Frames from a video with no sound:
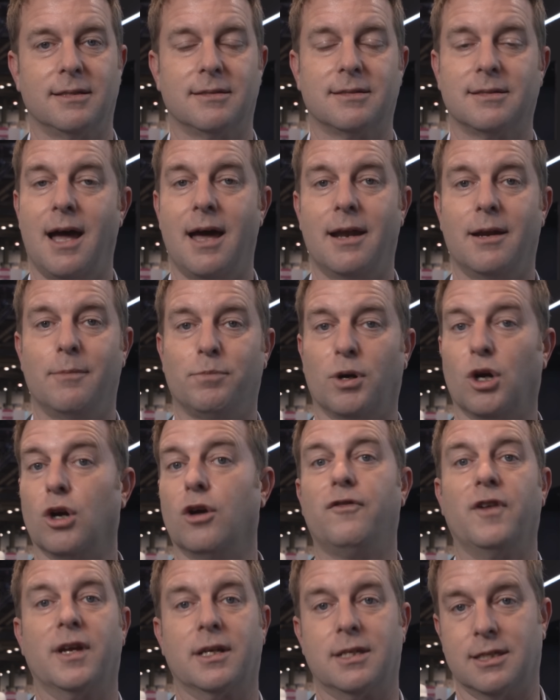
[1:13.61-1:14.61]
It's not a
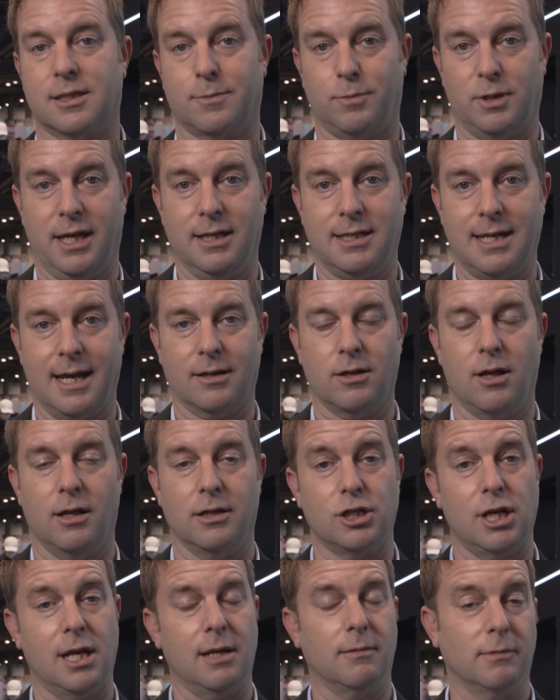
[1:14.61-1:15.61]
perfect display technology.